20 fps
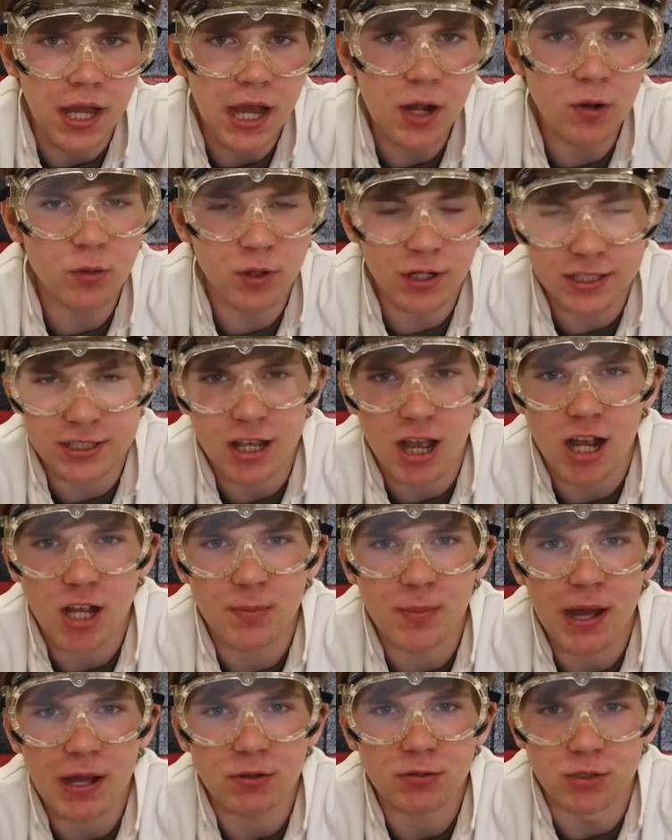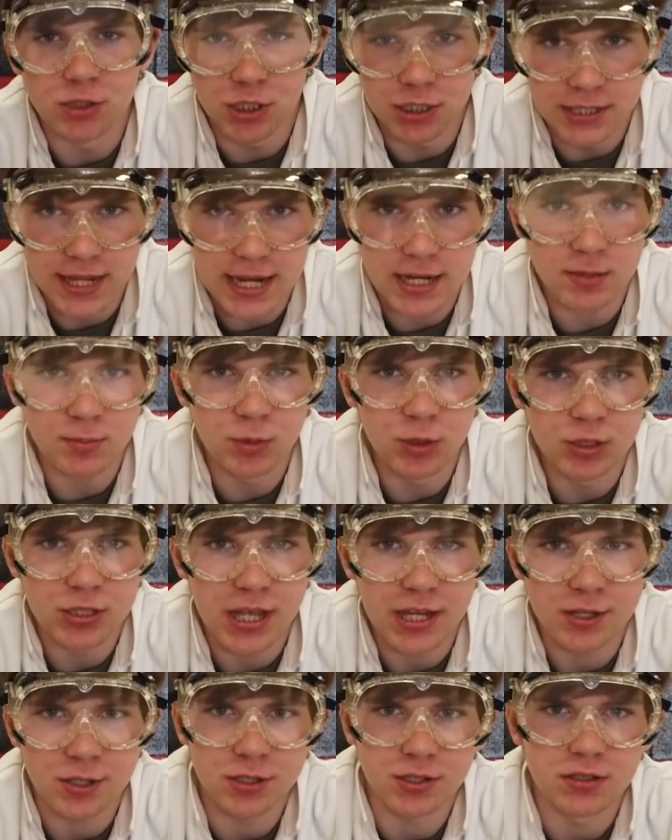Now we're going to talk about genetic
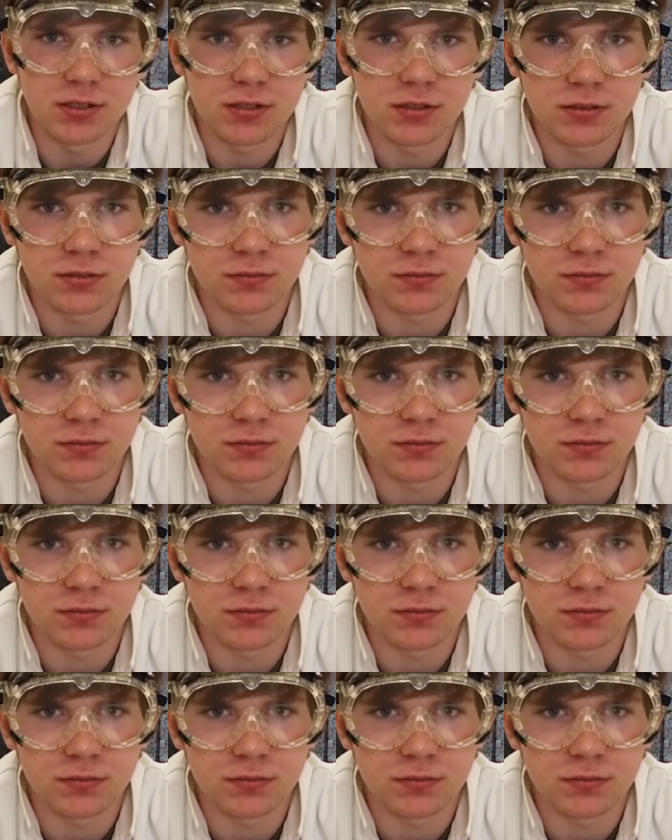mutation.